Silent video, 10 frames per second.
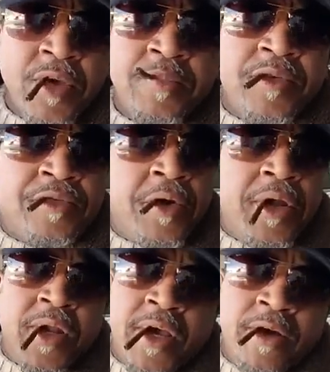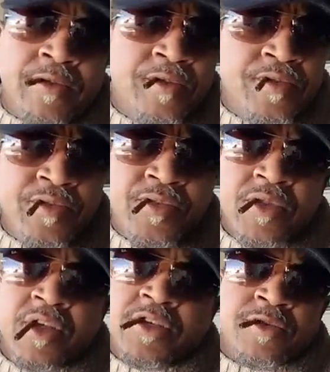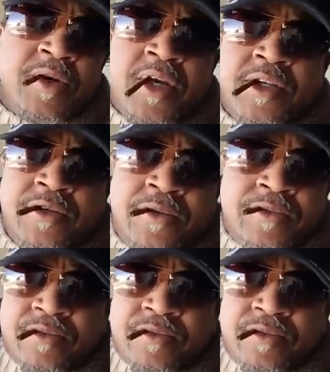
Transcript: But for right now, this is what I do.